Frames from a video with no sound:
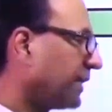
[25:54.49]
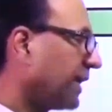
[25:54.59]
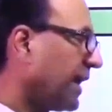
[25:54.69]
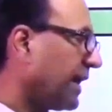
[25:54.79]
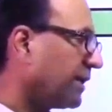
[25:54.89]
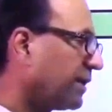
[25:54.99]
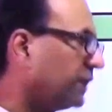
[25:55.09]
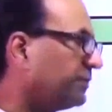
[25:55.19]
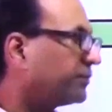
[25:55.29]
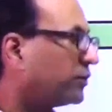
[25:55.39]
and
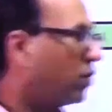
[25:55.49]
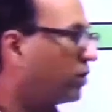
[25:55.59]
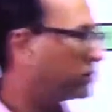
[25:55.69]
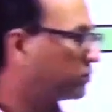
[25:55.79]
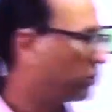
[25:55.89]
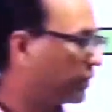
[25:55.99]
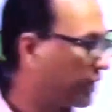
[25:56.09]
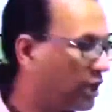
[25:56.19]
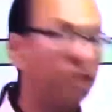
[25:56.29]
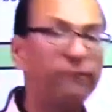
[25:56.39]
also
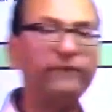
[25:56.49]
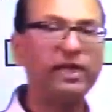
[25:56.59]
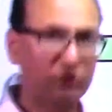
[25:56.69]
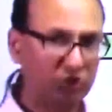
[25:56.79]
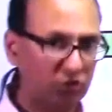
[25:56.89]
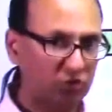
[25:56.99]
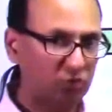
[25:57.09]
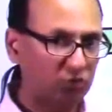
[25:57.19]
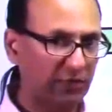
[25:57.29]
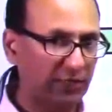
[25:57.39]
the mature
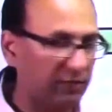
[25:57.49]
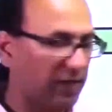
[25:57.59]
oocyte.